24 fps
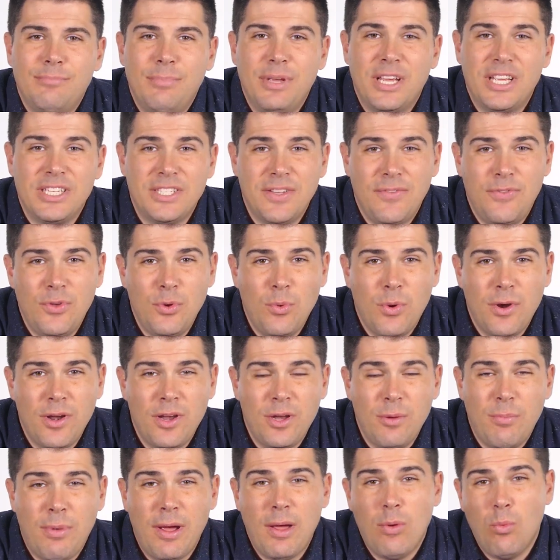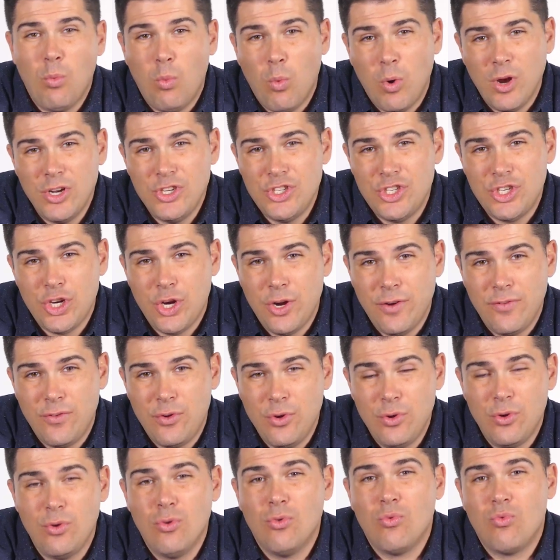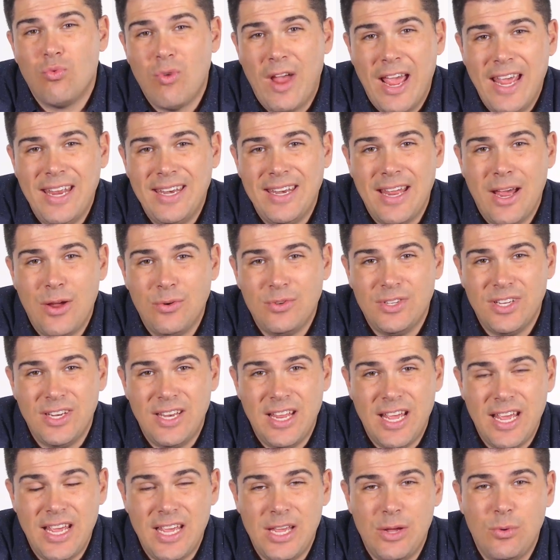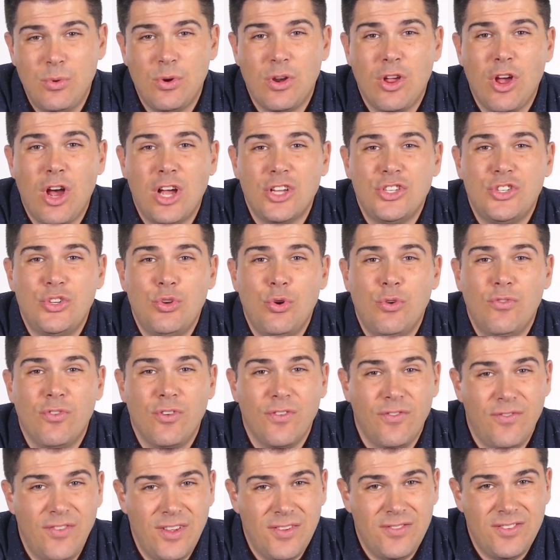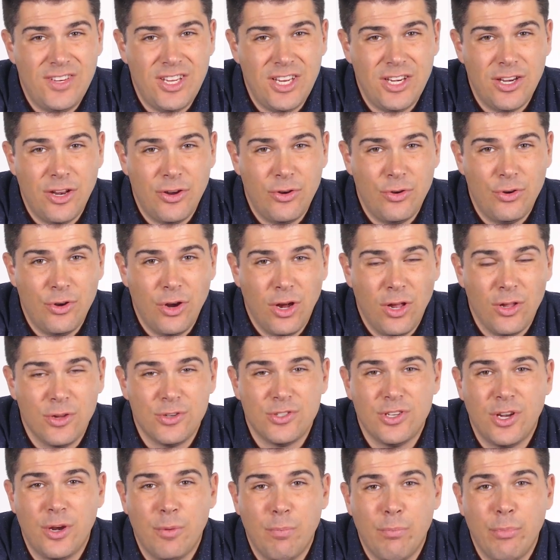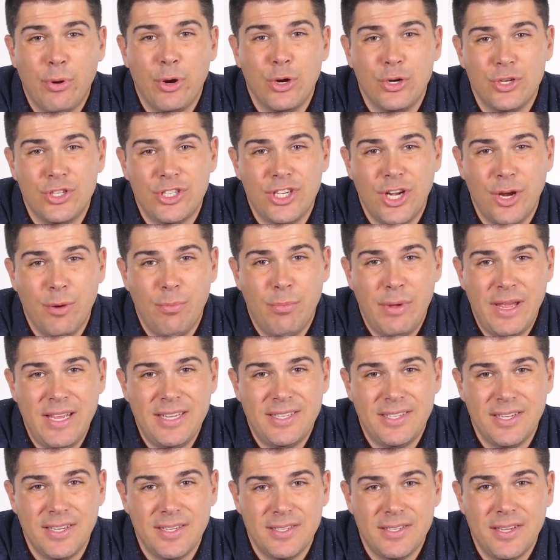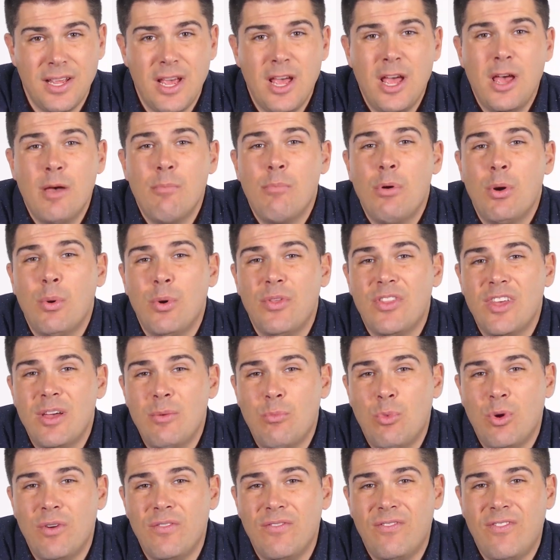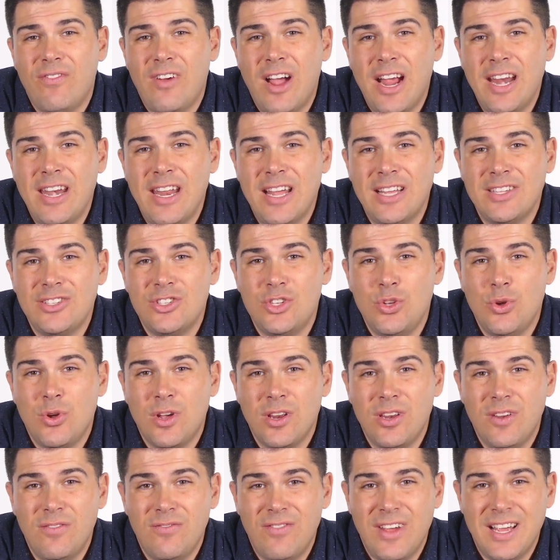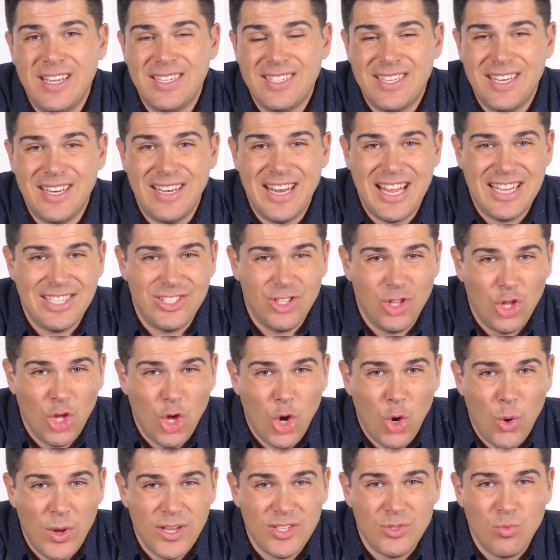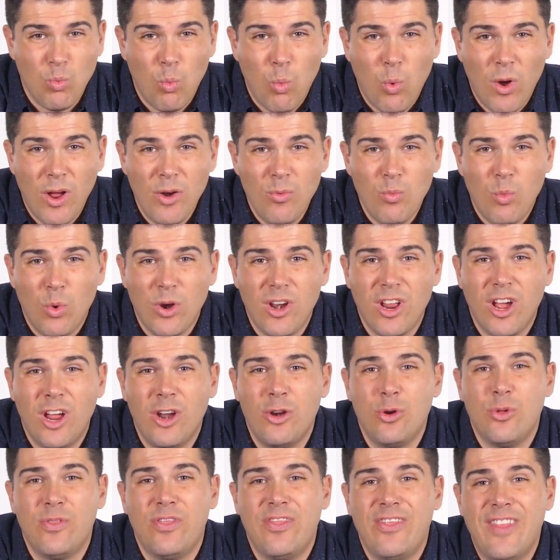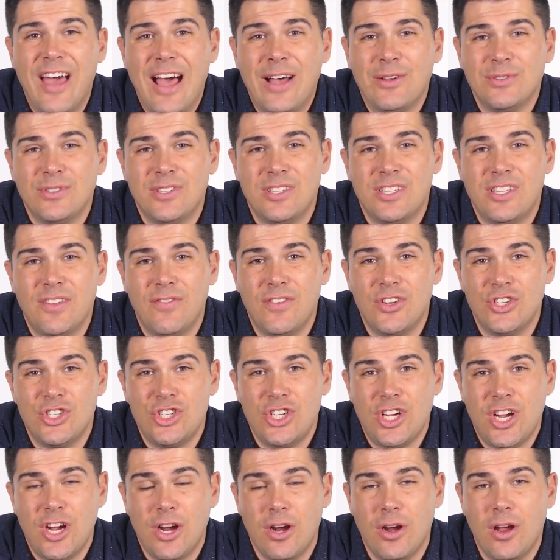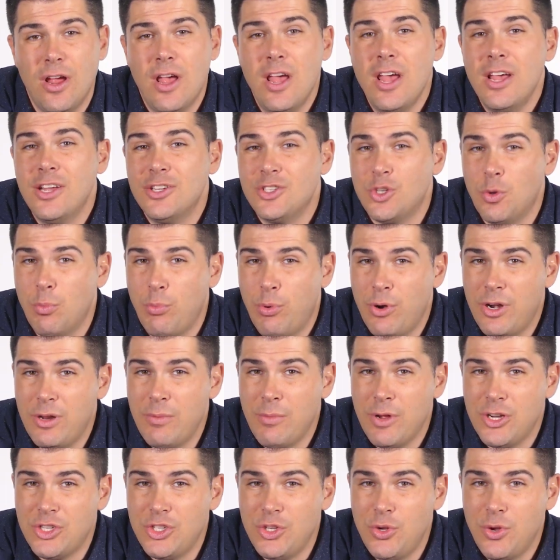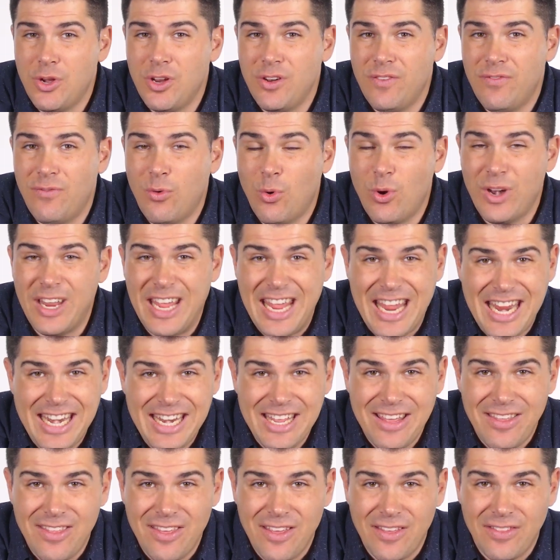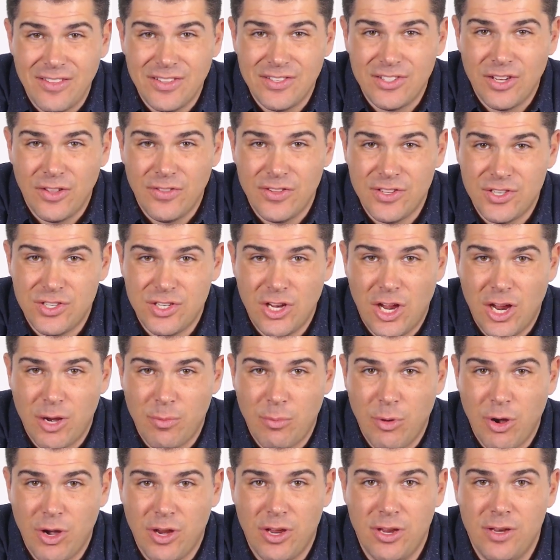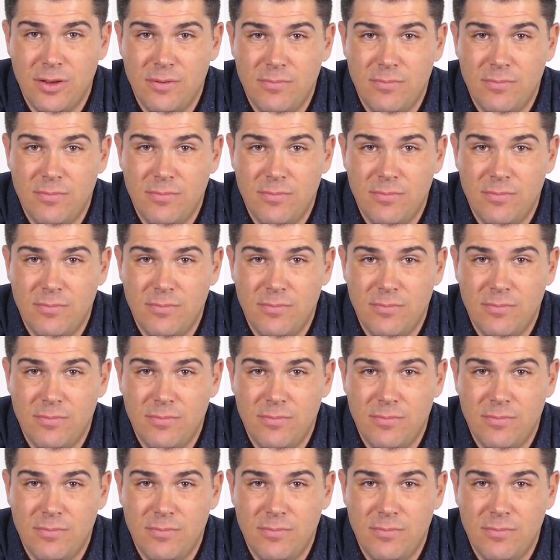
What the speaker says: Because if you wanted to buy one share of Google right now today, it would cost you over $1,500 on a per share basis. But with M1 Finance, you can invest in as low as 1/100,000th of a share. So pretty much you can afford anything that's on the stock market.